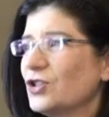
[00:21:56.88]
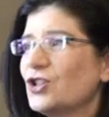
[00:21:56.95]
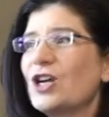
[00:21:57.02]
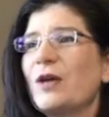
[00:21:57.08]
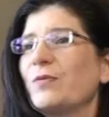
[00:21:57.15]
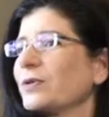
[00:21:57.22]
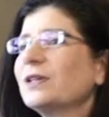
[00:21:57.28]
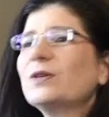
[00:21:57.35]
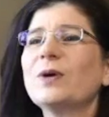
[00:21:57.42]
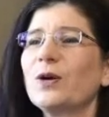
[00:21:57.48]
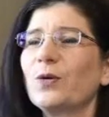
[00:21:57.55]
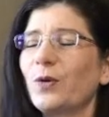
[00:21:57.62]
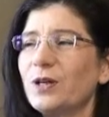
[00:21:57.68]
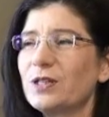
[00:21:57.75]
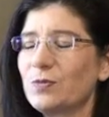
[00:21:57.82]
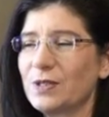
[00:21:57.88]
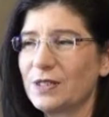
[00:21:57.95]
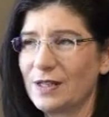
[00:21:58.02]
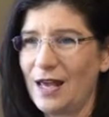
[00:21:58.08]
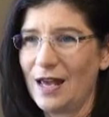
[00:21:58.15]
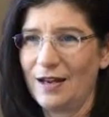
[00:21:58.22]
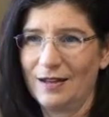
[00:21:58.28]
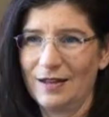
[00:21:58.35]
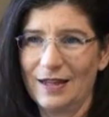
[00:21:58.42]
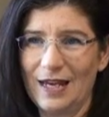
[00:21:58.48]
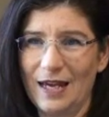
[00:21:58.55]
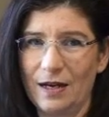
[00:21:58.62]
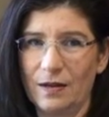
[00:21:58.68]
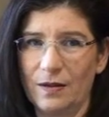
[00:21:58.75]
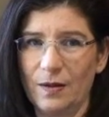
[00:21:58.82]
generally what it was that
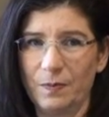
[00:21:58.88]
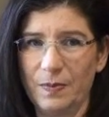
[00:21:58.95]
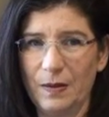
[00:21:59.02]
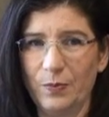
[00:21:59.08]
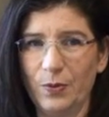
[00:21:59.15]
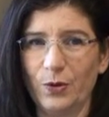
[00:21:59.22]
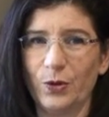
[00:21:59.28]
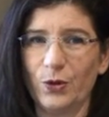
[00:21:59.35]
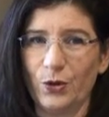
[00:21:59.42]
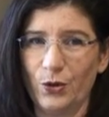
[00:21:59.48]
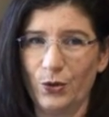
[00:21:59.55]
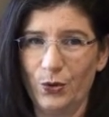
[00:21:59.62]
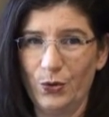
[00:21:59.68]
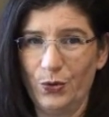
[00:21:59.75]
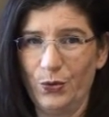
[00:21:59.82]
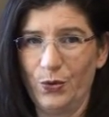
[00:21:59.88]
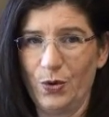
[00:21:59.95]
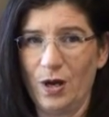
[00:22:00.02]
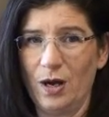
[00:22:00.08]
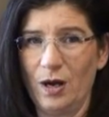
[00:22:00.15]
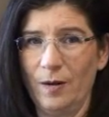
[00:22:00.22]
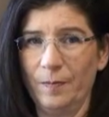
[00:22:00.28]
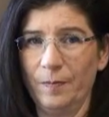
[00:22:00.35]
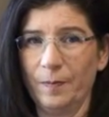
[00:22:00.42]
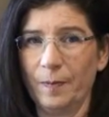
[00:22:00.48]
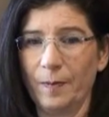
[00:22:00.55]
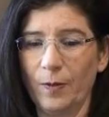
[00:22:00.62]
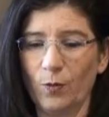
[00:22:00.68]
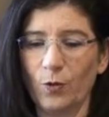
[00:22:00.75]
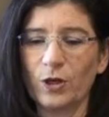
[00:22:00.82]
the people who
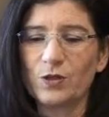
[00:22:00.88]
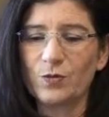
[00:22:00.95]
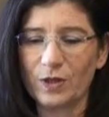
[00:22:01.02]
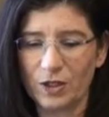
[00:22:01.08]
worked